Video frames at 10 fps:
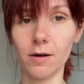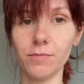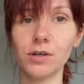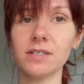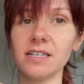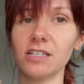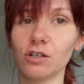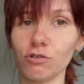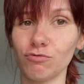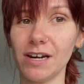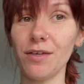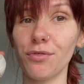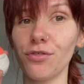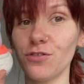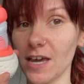You can see it's got a really
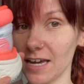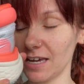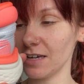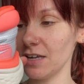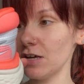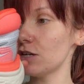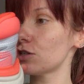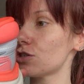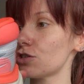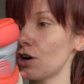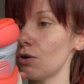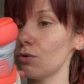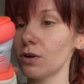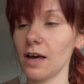thick sole,